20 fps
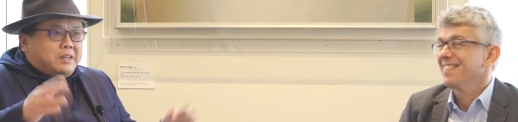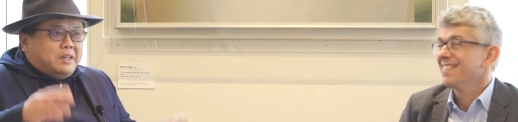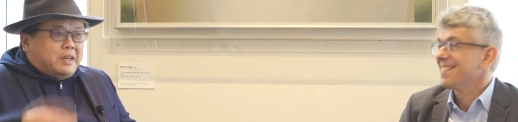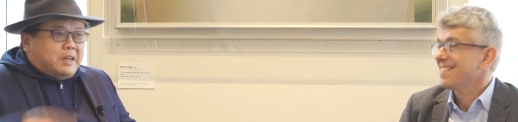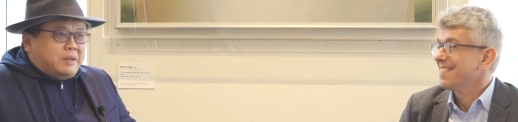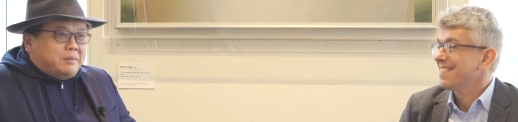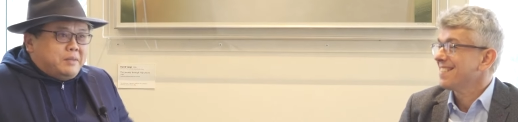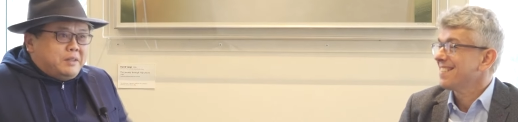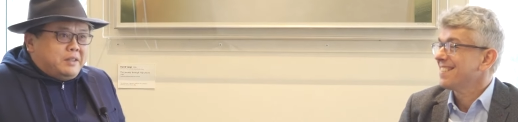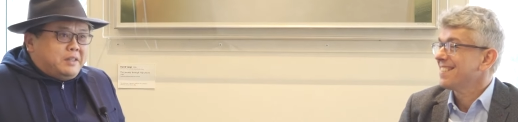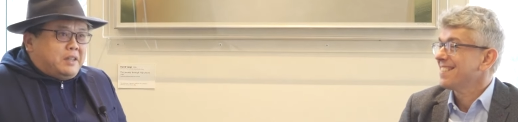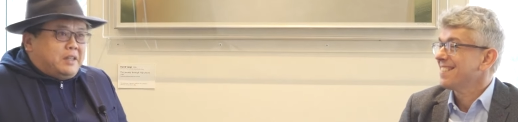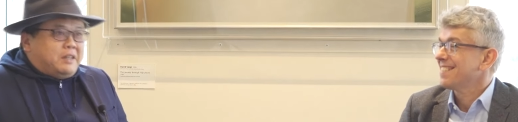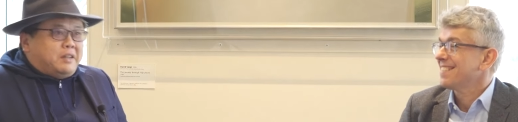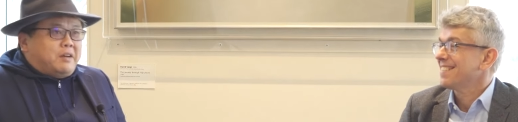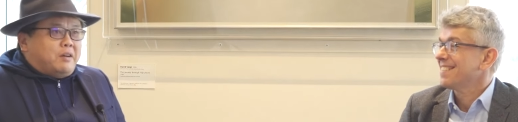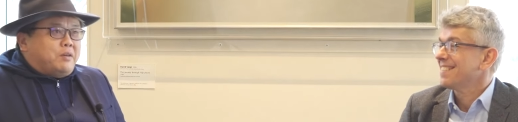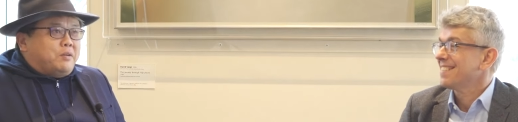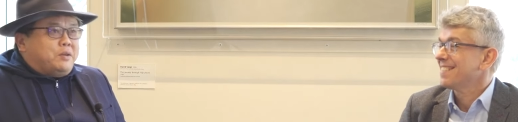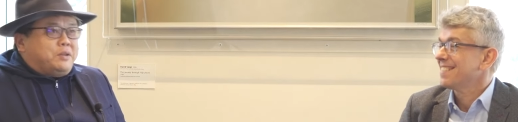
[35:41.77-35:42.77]
Speaker 1: I mean,
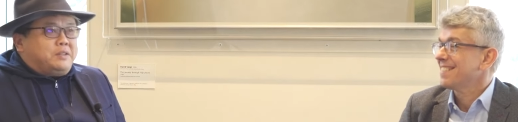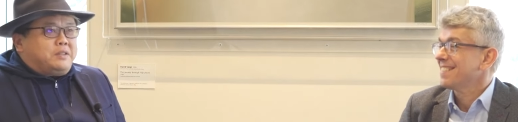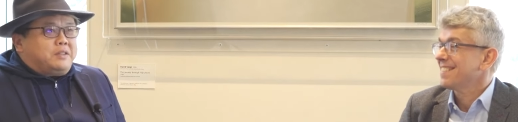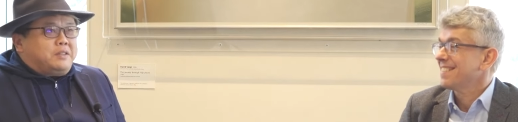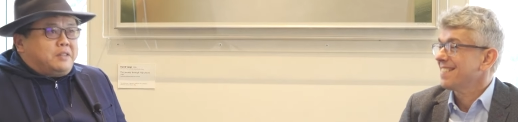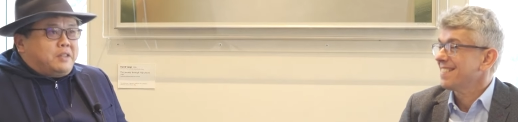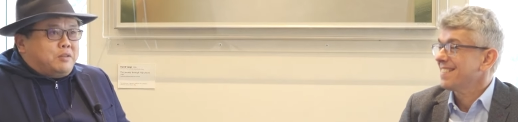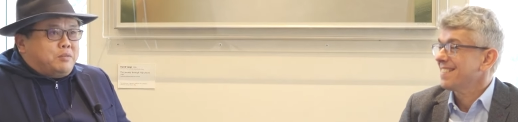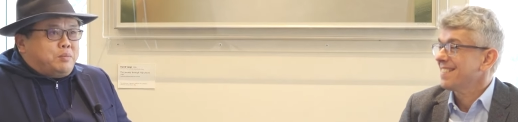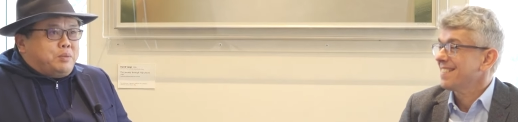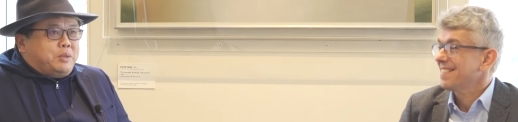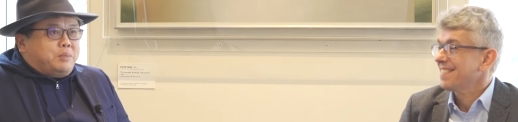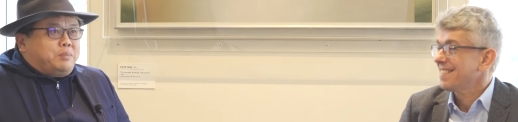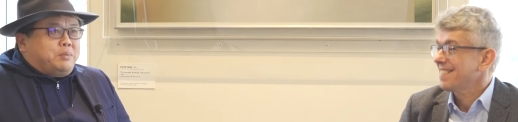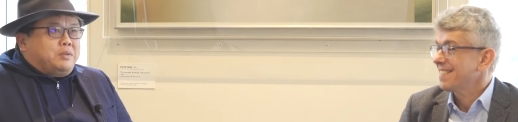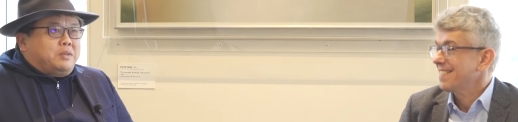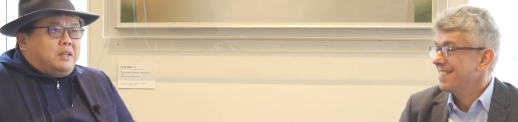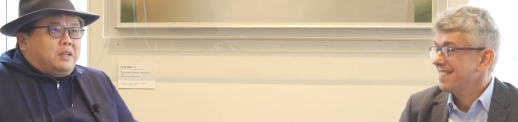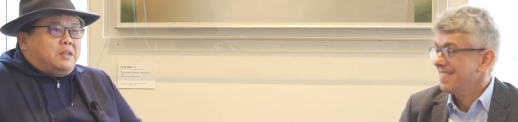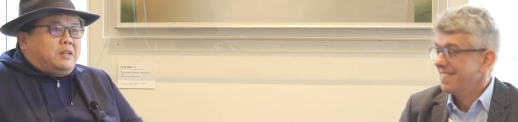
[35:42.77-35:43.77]
and I always tell
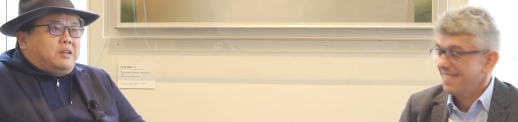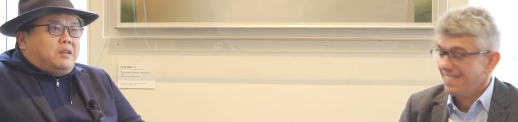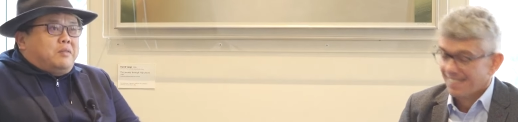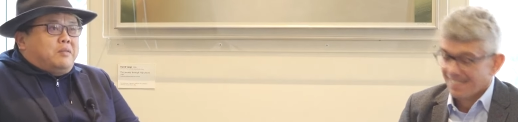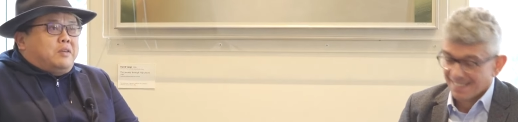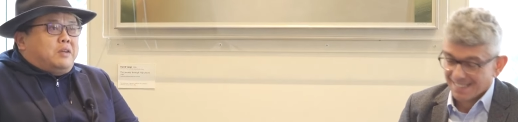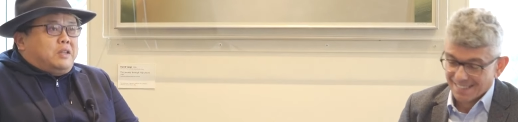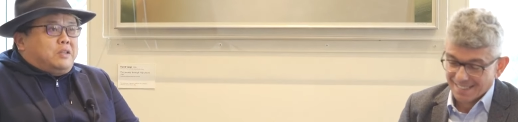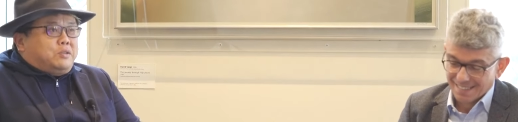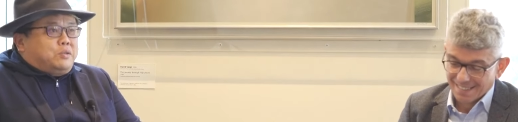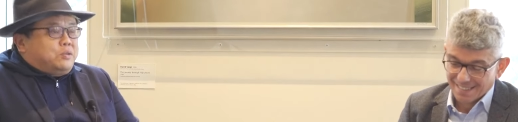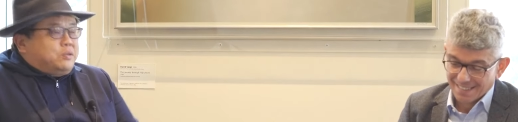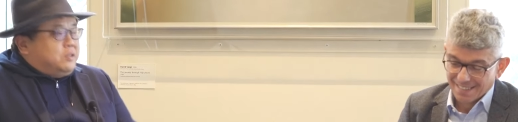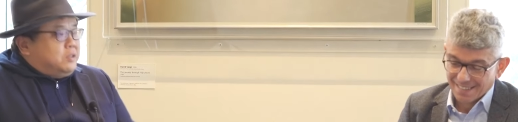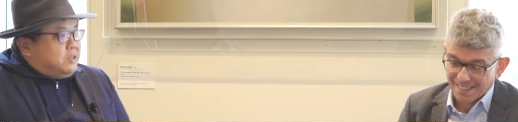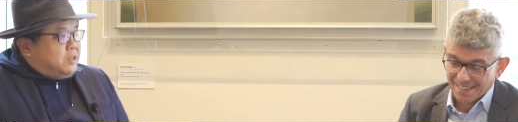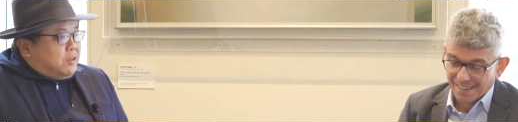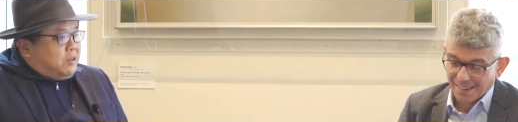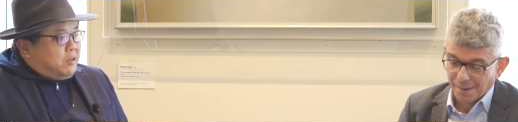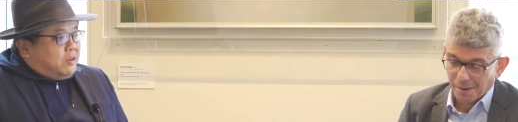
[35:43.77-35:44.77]
people that you know when I talk
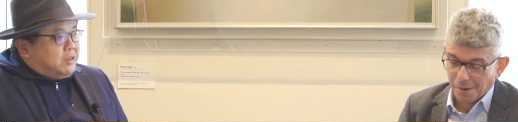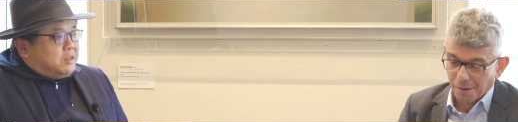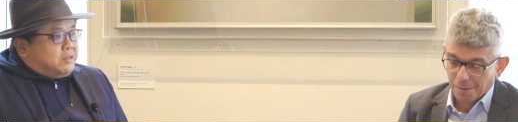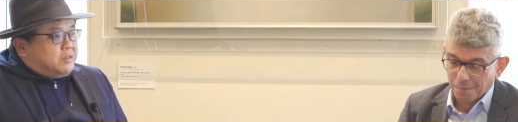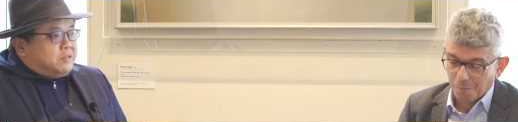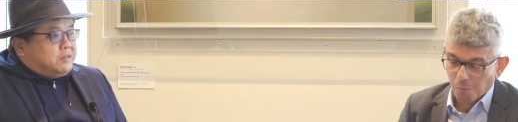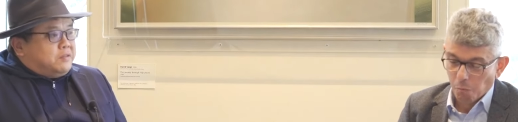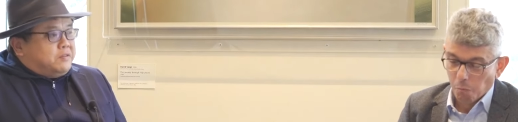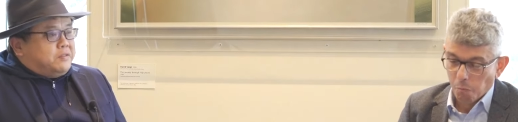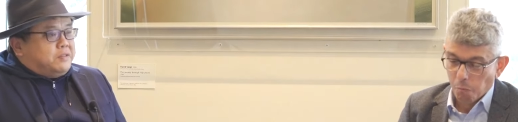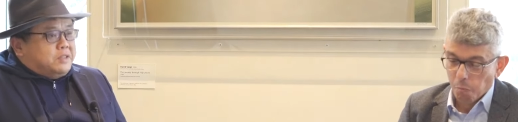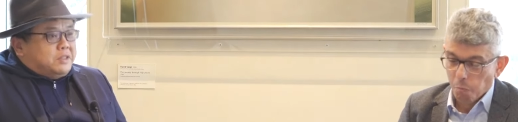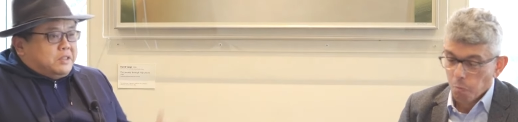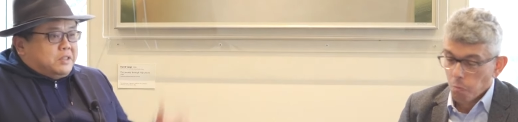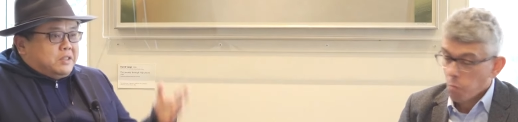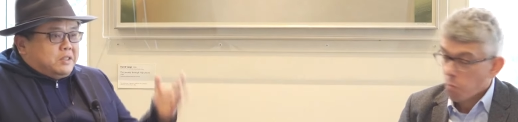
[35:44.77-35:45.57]
to the likes of